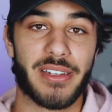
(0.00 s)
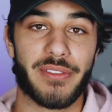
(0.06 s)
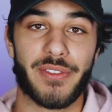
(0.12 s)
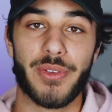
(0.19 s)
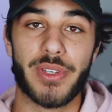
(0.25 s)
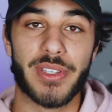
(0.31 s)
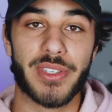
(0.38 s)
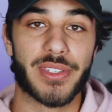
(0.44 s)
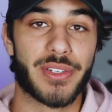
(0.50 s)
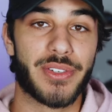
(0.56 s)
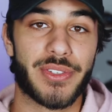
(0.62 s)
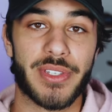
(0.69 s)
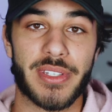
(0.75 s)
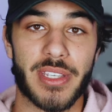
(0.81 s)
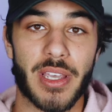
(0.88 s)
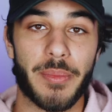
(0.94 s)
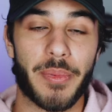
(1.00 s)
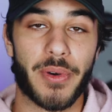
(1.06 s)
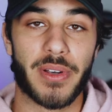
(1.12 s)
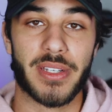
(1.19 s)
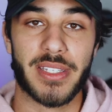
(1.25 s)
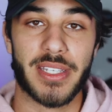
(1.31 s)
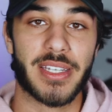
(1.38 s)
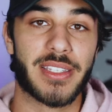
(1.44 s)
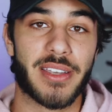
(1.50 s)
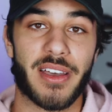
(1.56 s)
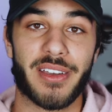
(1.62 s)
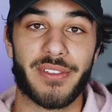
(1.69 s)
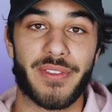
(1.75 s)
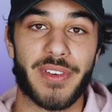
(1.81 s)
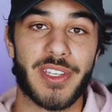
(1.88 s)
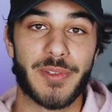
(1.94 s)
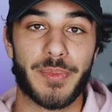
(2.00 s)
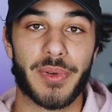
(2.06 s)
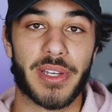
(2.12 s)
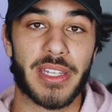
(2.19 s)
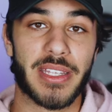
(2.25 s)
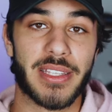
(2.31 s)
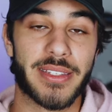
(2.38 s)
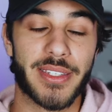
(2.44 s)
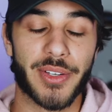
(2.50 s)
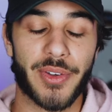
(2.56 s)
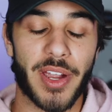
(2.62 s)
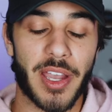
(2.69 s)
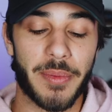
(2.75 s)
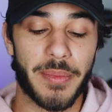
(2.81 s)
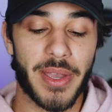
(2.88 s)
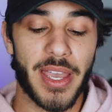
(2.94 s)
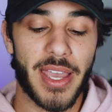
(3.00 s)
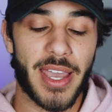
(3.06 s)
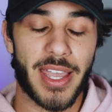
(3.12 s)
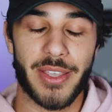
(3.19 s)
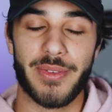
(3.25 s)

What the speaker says: and if you can search this up on TikTok, Facebook, and Instagram,